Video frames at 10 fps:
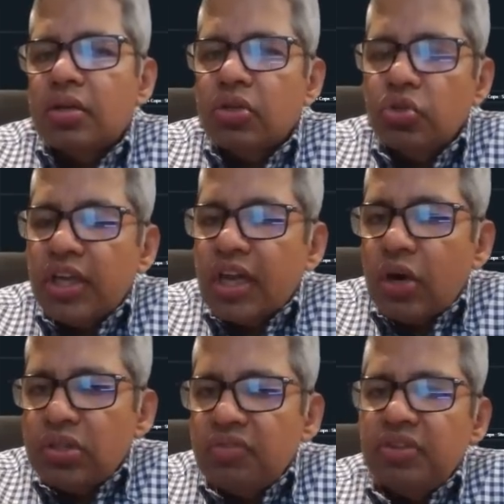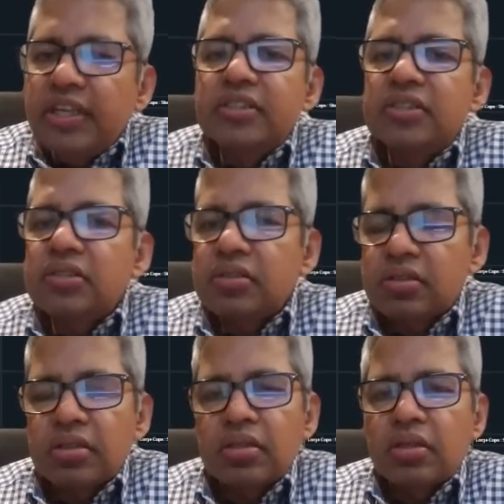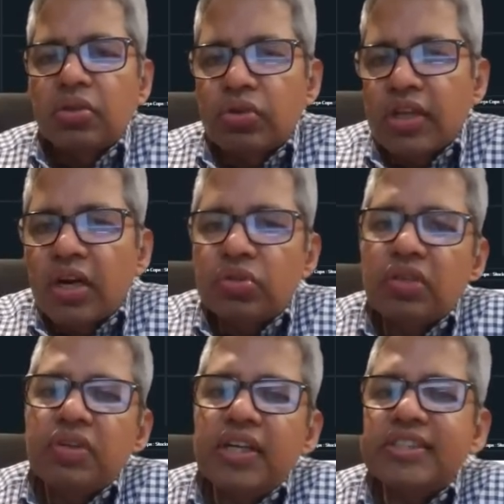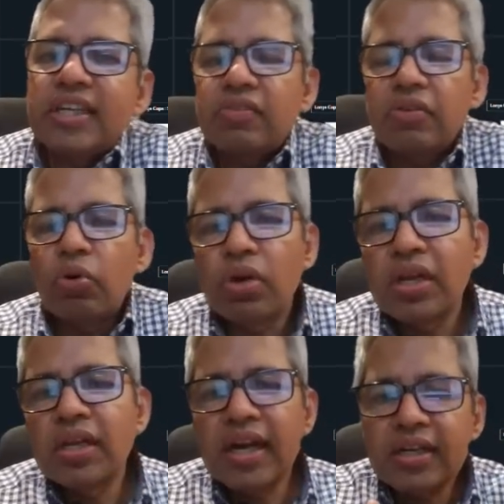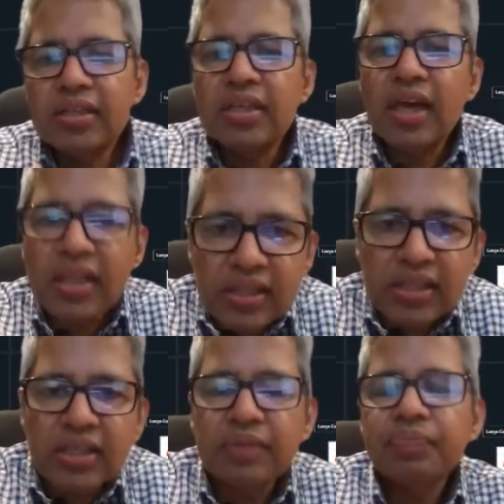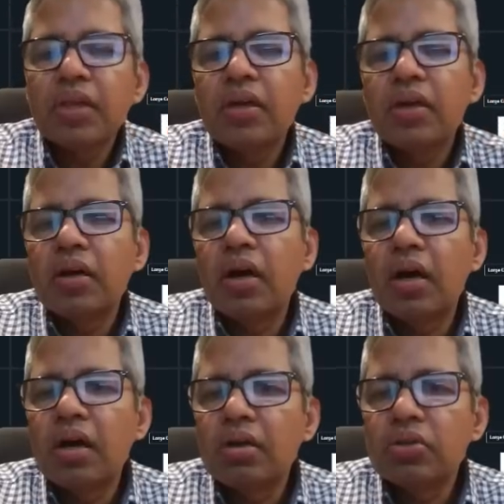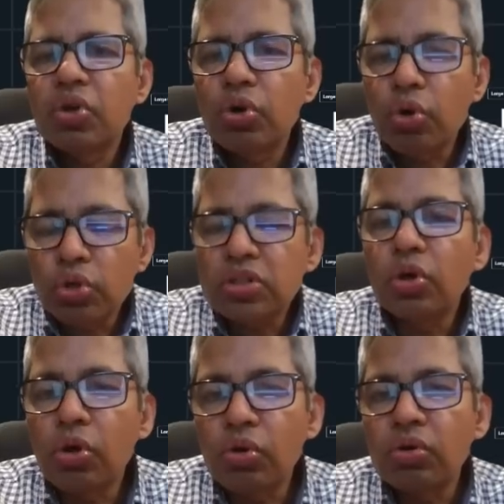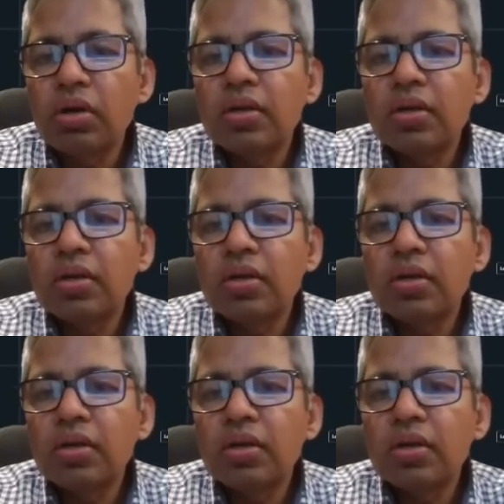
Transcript: you take out the weeds. You take out the weeds and only let the healthy, growth grow.